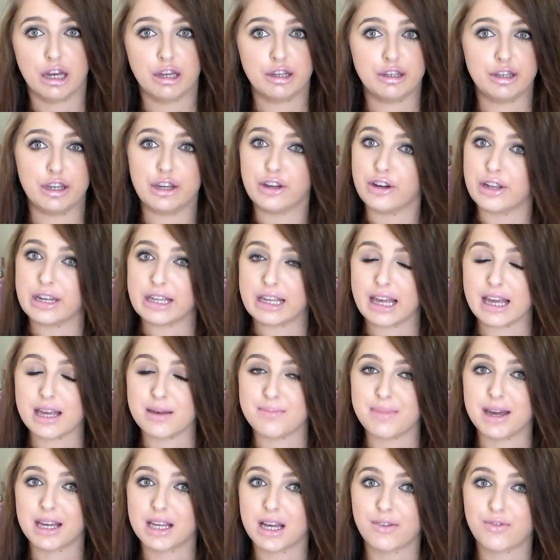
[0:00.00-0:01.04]
you gotta get your
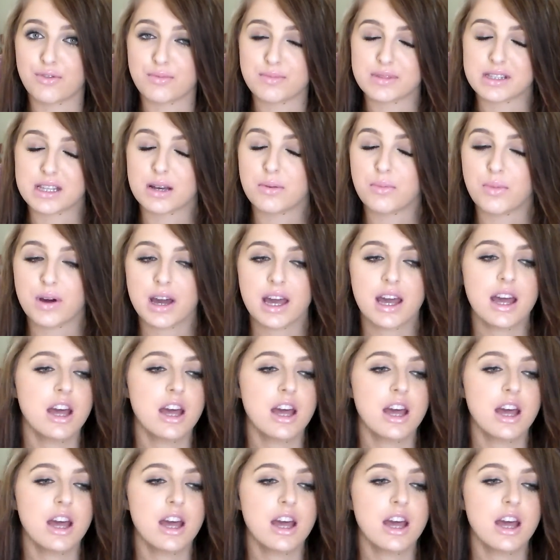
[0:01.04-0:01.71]
makeup from somewhere.